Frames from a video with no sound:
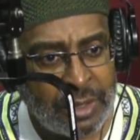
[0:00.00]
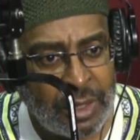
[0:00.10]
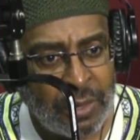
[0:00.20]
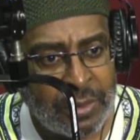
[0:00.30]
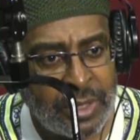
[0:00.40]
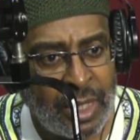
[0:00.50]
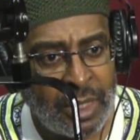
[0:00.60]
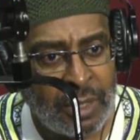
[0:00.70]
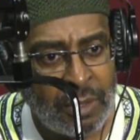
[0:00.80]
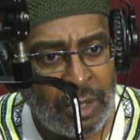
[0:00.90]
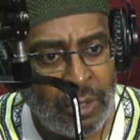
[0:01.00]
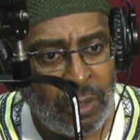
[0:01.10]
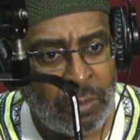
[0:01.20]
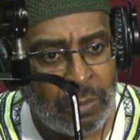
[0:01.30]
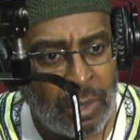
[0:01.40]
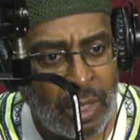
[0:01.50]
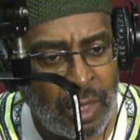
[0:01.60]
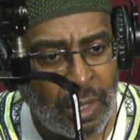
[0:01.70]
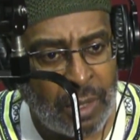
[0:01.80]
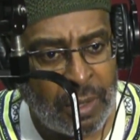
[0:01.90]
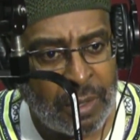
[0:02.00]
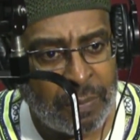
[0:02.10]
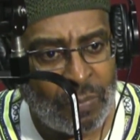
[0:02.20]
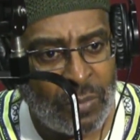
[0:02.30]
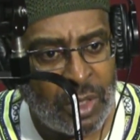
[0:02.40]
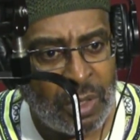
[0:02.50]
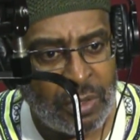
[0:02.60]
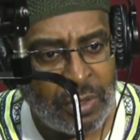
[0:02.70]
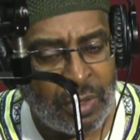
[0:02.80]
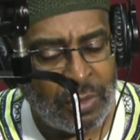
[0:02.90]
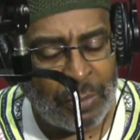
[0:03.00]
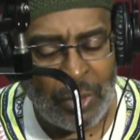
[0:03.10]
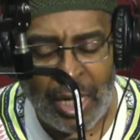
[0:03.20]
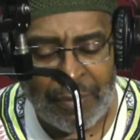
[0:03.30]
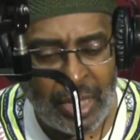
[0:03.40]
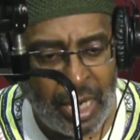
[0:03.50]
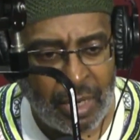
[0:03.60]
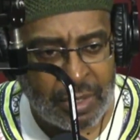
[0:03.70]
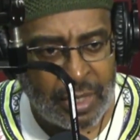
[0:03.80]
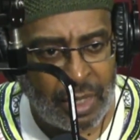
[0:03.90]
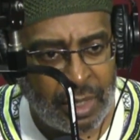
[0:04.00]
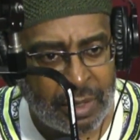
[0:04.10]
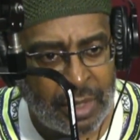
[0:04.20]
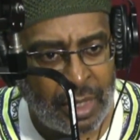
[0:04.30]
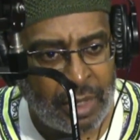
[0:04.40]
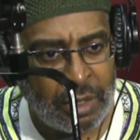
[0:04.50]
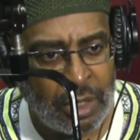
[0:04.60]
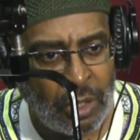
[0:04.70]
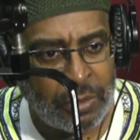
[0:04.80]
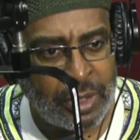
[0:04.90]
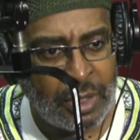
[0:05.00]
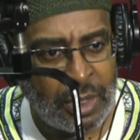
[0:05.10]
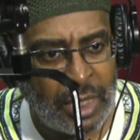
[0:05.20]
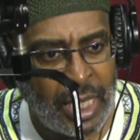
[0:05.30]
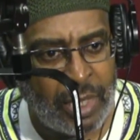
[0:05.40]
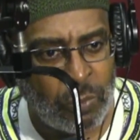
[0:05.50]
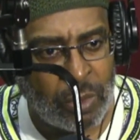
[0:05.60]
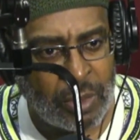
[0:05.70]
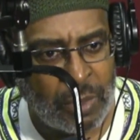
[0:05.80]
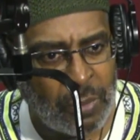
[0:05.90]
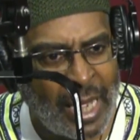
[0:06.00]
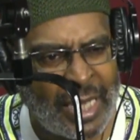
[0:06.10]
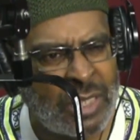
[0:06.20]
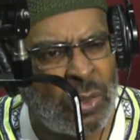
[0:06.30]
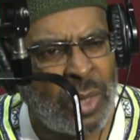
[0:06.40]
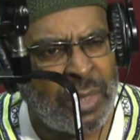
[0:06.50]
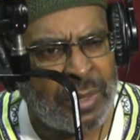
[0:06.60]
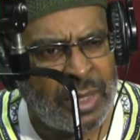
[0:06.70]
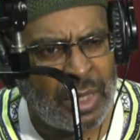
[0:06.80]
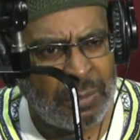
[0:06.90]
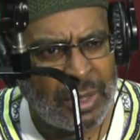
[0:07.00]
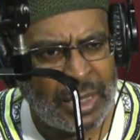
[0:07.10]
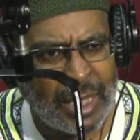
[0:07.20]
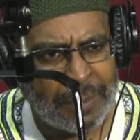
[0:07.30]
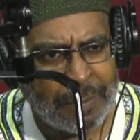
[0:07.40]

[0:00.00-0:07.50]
You know, selling. Yeah. You know, it was uh, a young uh, girl, by the way. Whatever they are selling, selling. You know, the the, the N word, and I get so irritated with that.